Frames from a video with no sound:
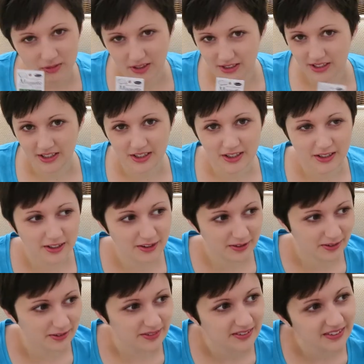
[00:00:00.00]
a really
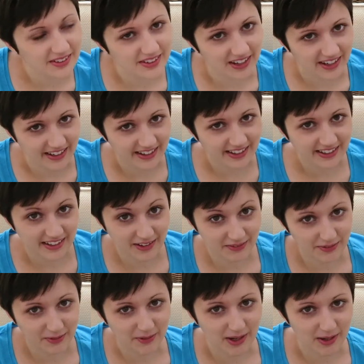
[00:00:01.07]
cute like
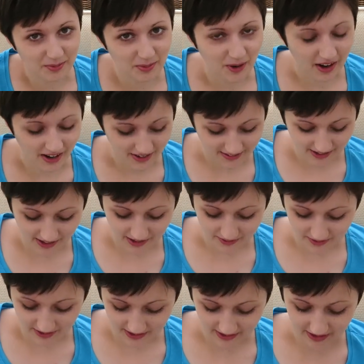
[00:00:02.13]
giveaway prize
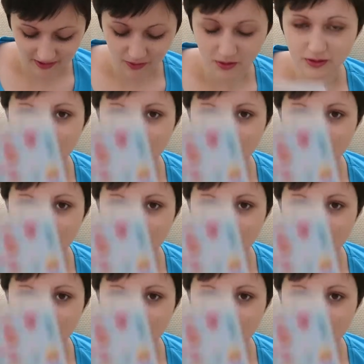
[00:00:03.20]
I think and